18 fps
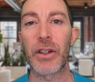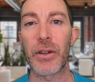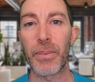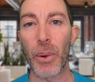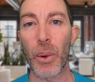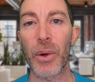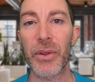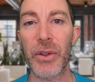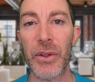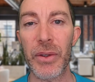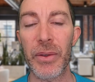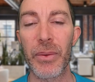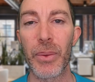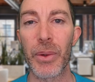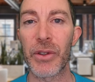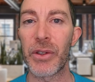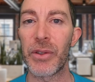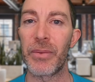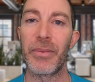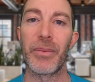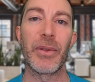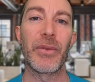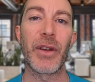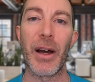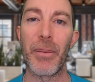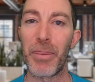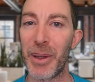sports, which
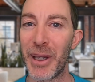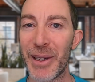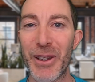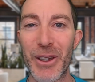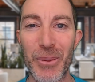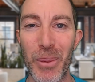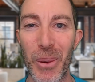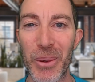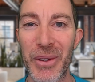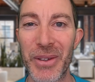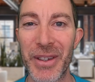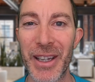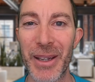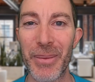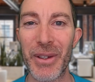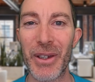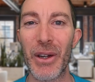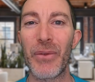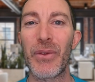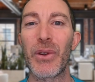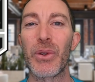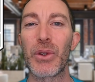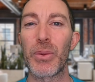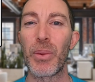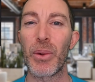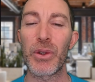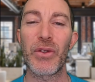we've got plenty of sports teams here. If you're a
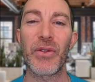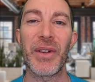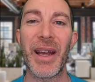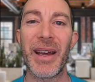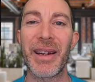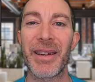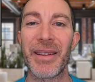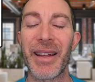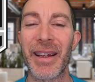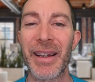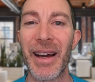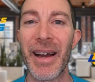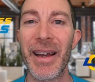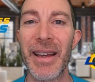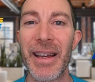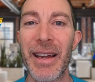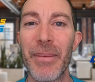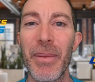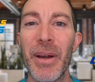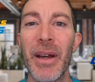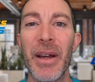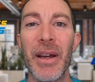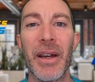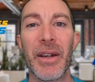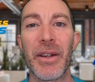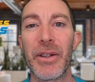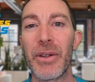sports fanatic like I am,
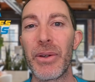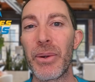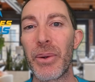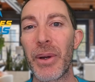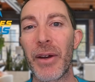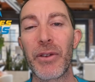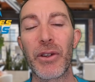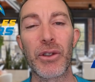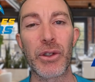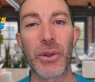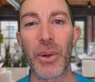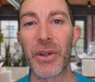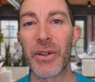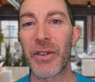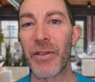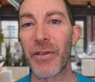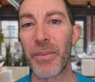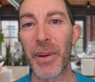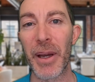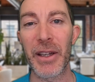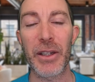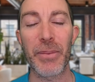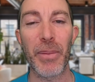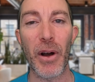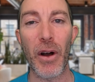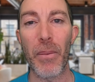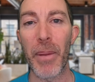you have your choice of
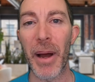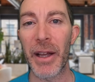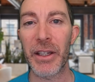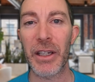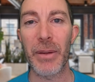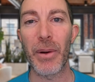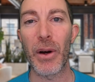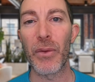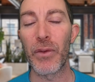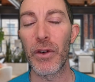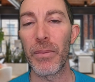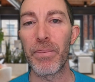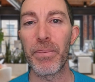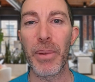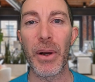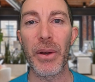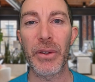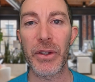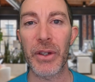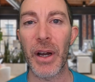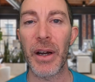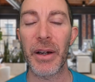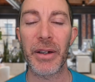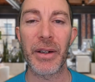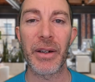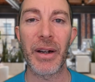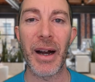baseball, basketball, football,
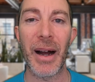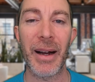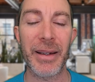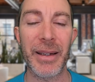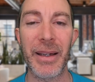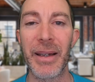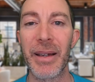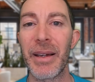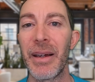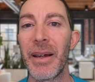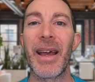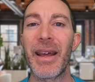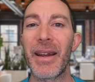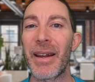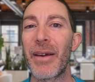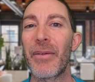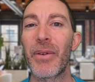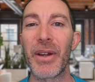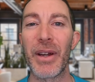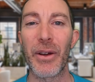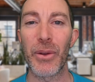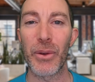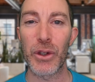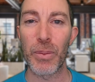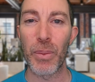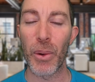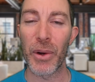soccer, hockey, and every
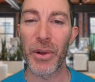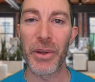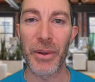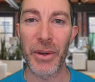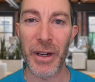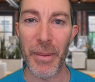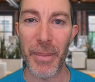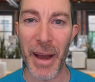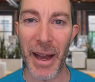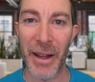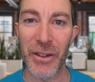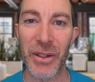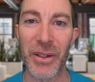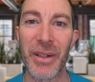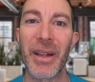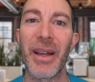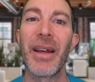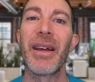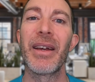other sport you can imagine